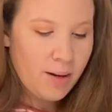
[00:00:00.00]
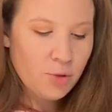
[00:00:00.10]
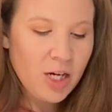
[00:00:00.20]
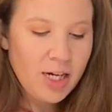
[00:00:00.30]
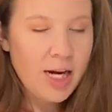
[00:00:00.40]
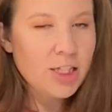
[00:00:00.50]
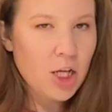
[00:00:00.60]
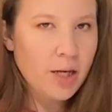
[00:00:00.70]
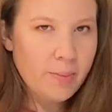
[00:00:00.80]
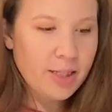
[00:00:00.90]
I'm trying to not
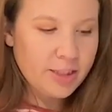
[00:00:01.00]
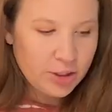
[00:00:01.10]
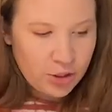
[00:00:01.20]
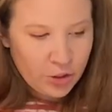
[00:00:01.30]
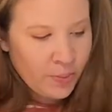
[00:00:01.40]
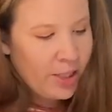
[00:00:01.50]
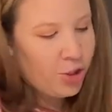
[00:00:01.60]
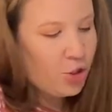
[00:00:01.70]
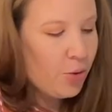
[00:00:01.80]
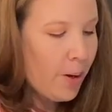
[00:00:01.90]
talk about this too
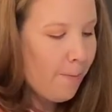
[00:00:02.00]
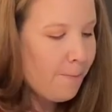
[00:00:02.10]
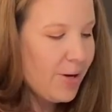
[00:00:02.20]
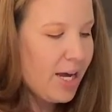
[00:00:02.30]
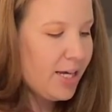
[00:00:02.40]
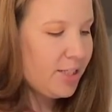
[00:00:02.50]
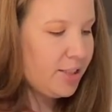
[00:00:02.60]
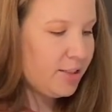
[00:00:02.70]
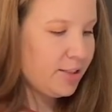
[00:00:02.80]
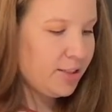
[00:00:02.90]
much, but
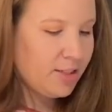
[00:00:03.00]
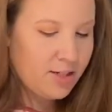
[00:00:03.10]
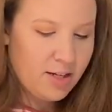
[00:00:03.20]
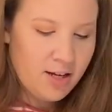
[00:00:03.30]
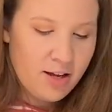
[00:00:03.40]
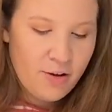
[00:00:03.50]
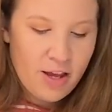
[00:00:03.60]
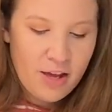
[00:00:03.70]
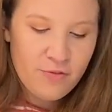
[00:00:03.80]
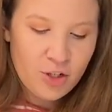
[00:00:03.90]

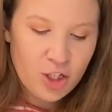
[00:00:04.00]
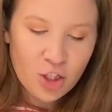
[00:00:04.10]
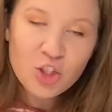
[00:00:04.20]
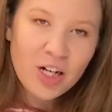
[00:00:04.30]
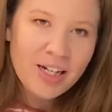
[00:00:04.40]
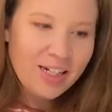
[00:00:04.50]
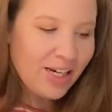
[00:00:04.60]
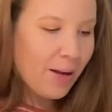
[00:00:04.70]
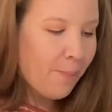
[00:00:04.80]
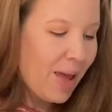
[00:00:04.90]
if you're trying to
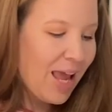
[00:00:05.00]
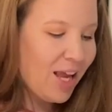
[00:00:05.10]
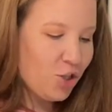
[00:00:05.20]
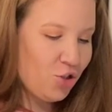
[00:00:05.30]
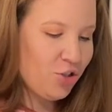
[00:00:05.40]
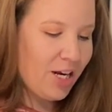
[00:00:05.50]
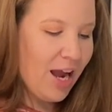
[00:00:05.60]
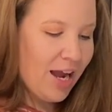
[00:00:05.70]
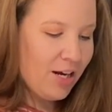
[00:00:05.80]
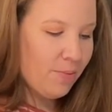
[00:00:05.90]
get pantry
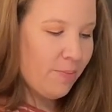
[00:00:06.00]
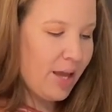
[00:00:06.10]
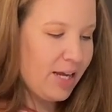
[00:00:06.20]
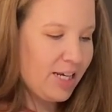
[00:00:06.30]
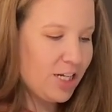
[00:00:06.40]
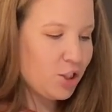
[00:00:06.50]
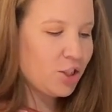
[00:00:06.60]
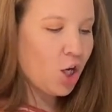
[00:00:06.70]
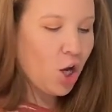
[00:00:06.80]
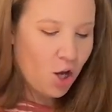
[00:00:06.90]
item baking,
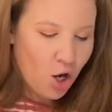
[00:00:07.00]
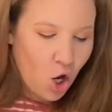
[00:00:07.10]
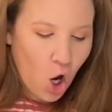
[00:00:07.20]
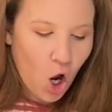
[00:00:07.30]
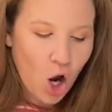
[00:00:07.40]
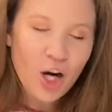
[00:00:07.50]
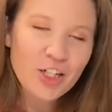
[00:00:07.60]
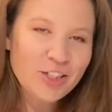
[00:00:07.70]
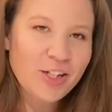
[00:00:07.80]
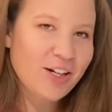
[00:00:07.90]
it's
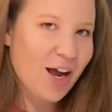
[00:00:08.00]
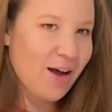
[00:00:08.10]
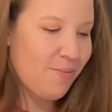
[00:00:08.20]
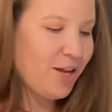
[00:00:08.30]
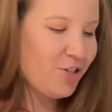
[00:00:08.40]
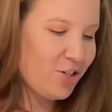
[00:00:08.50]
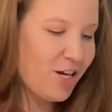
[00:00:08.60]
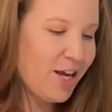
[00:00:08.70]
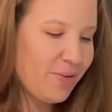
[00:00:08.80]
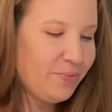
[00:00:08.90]
hard to not mention
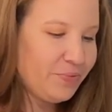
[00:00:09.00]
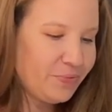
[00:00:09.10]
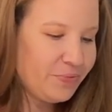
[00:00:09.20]
it.